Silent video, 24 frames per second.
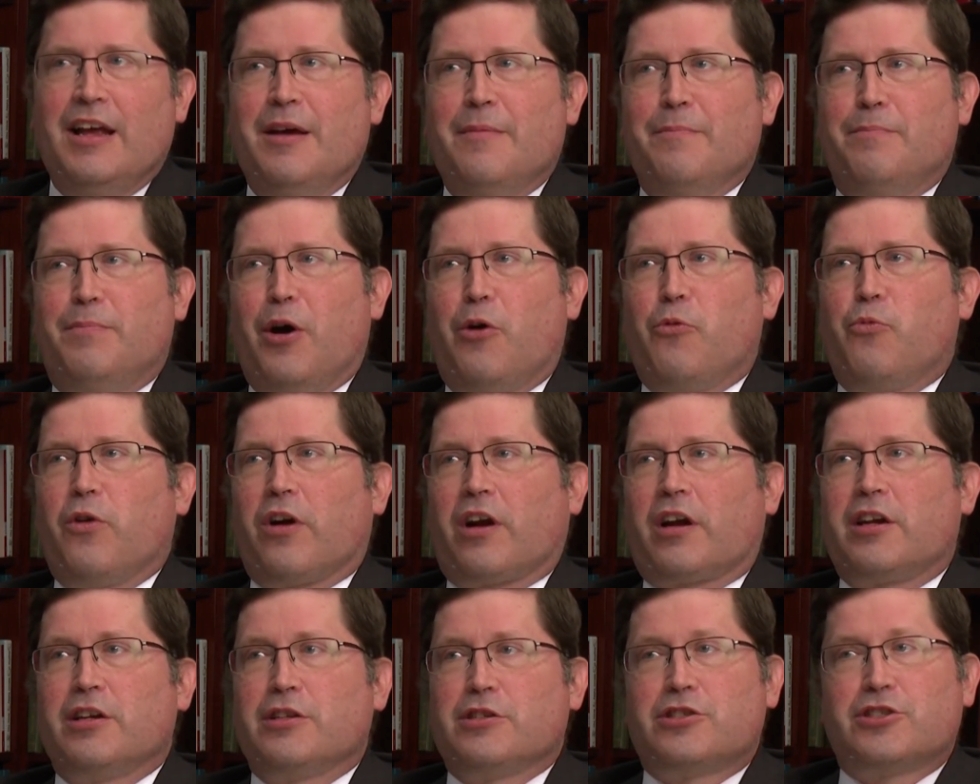but we're
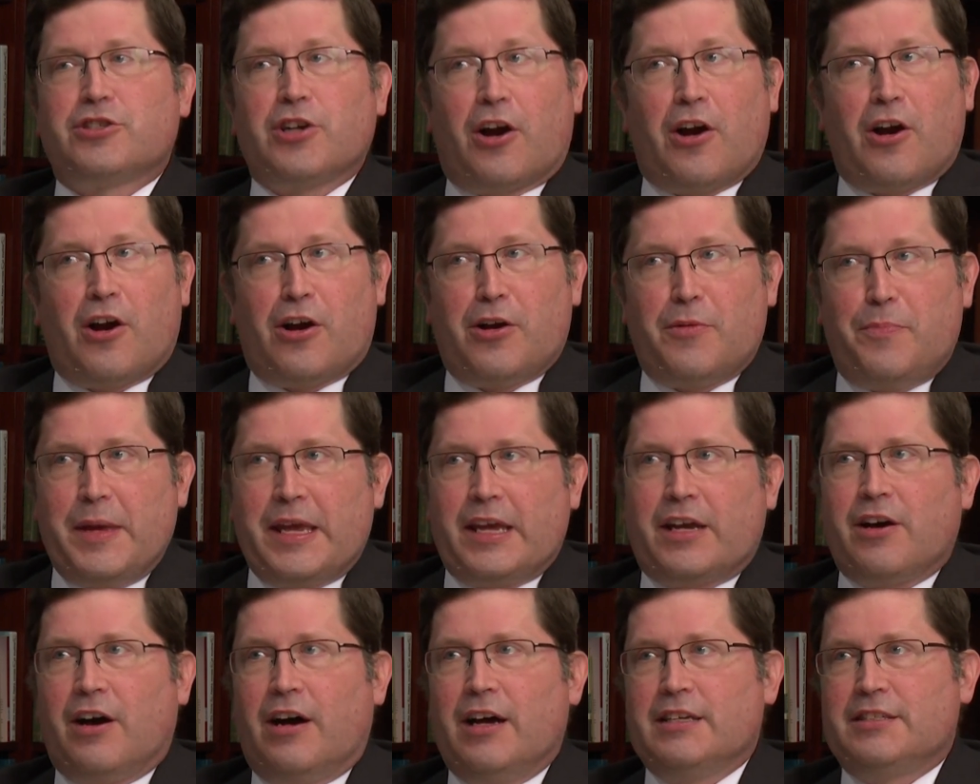concerned
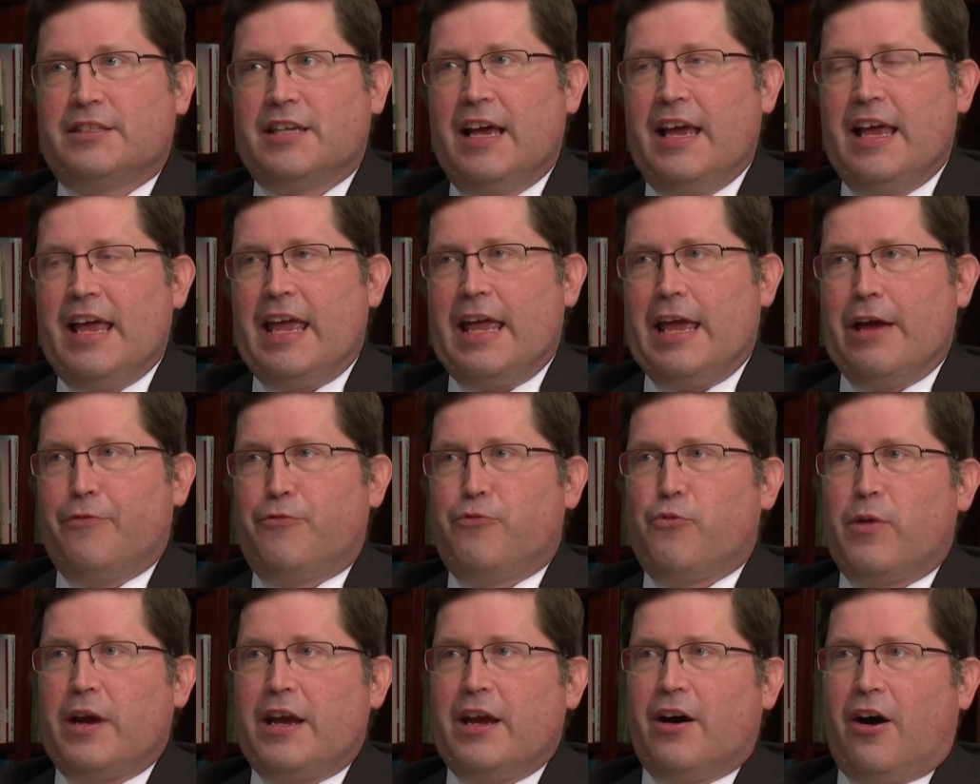because if
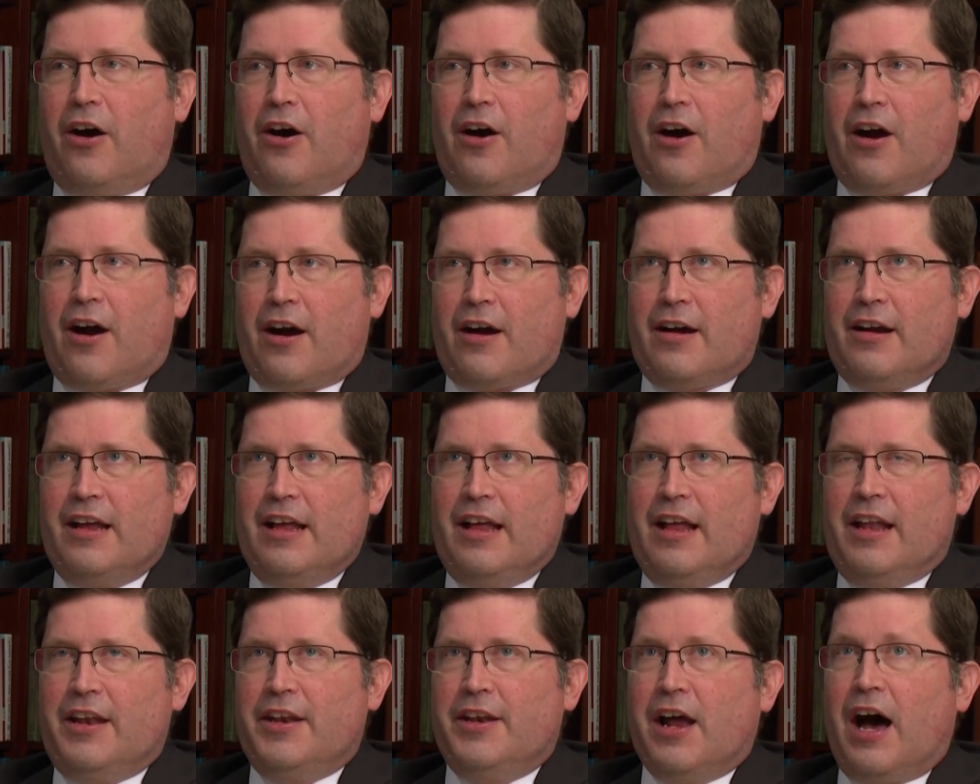we are
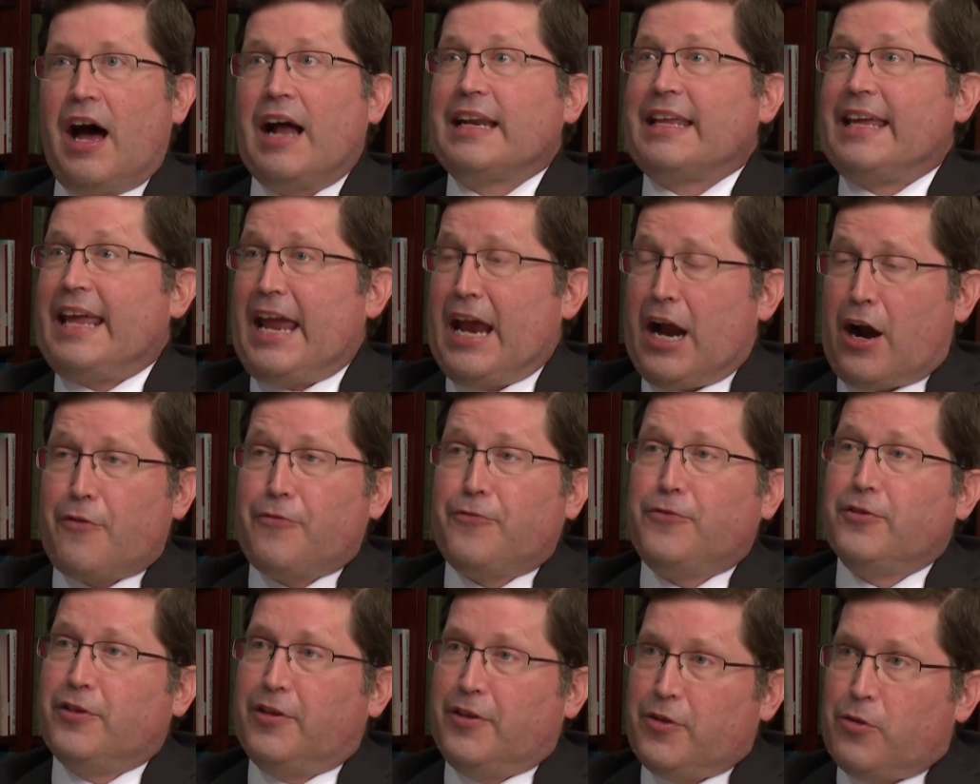not
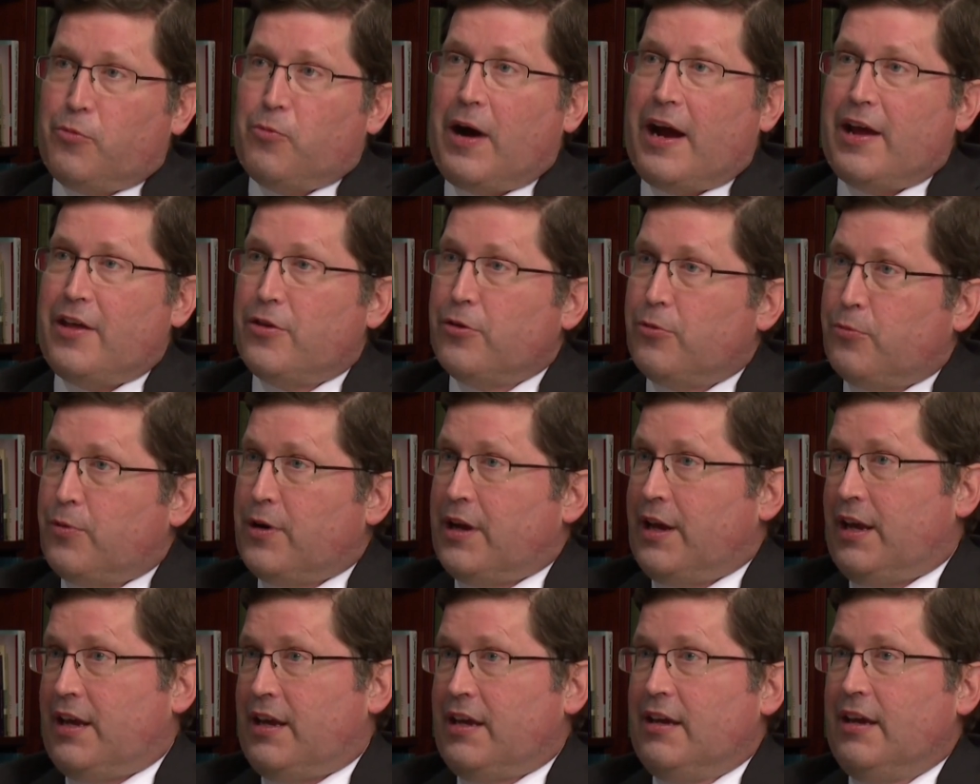careful in the way that
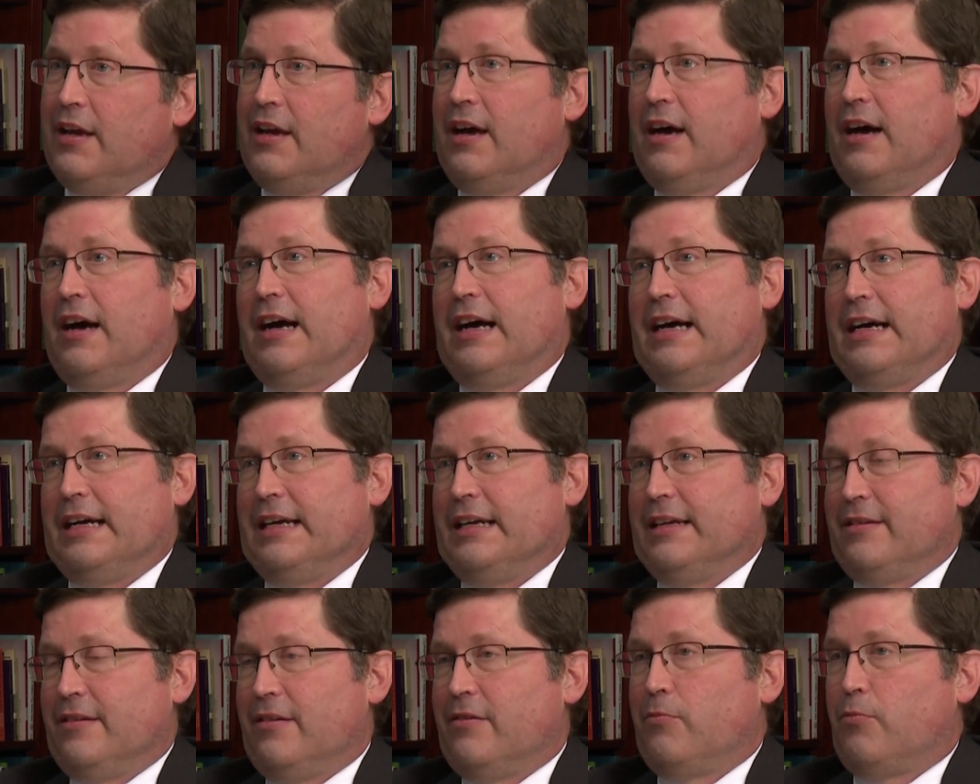we
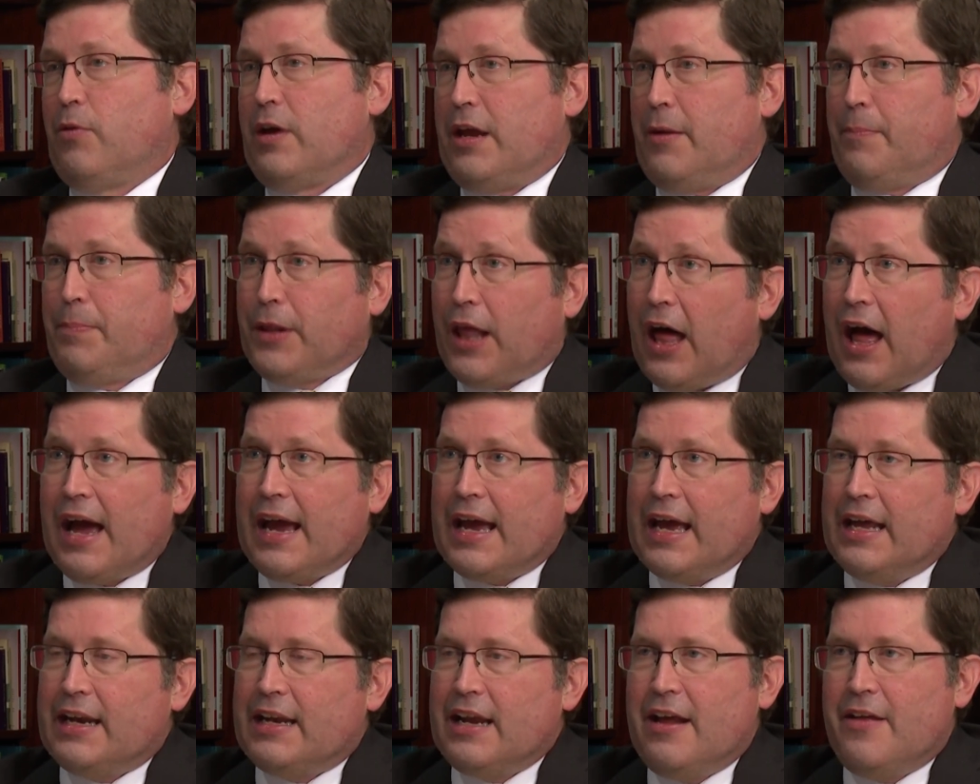apply
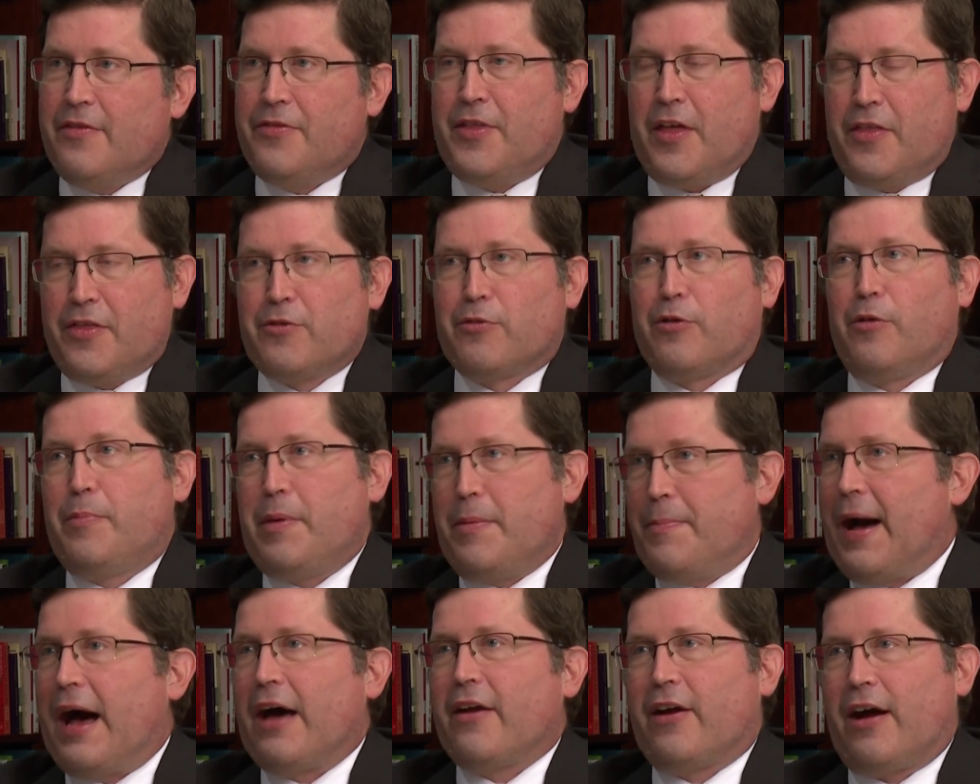it, then there will be
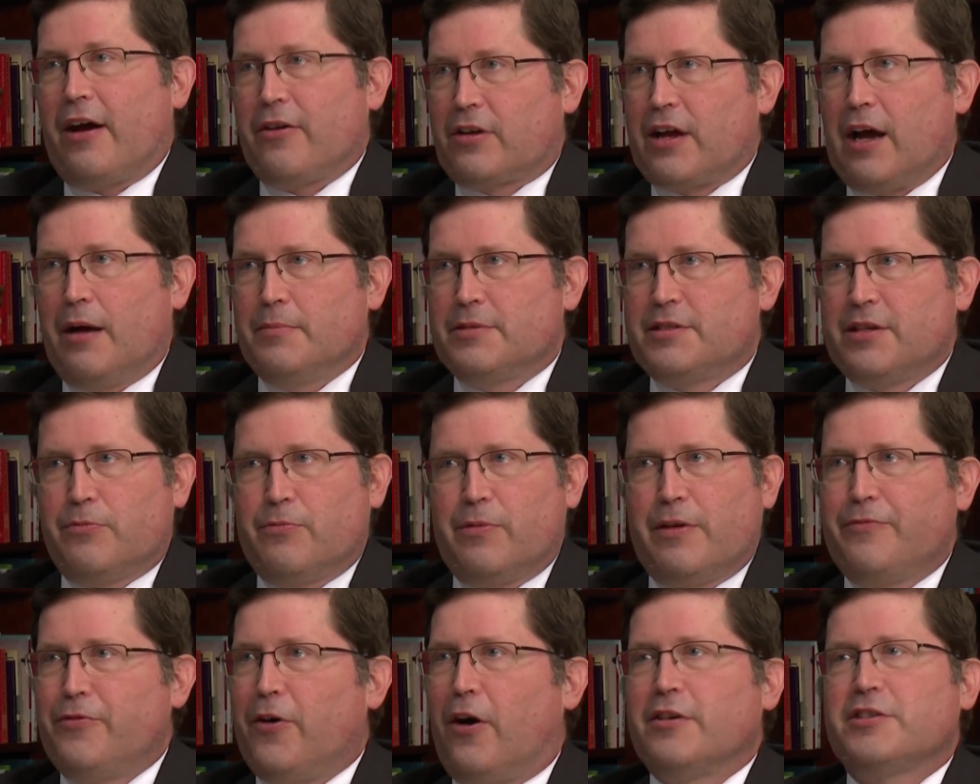bad outcomes. And
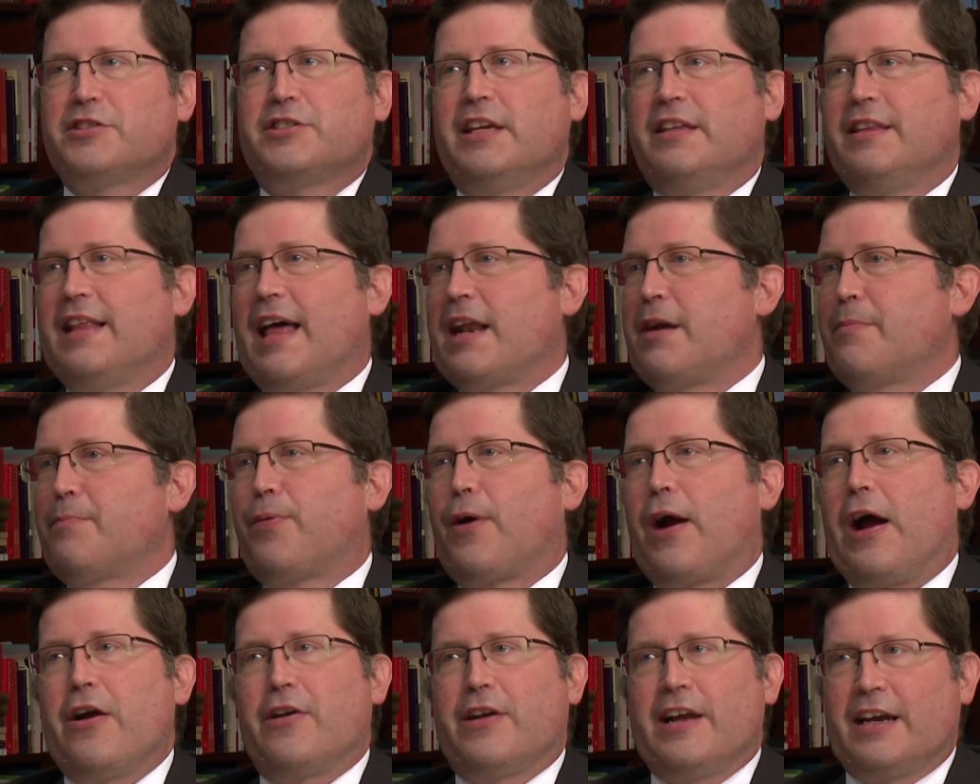we've all seen that in
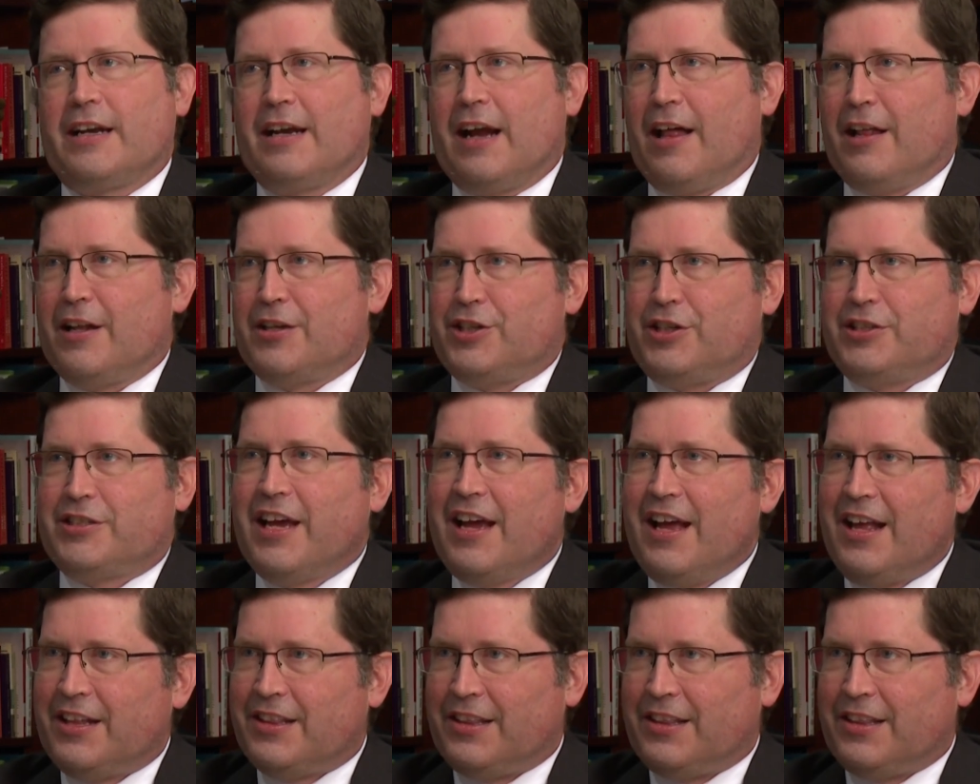prior technologies.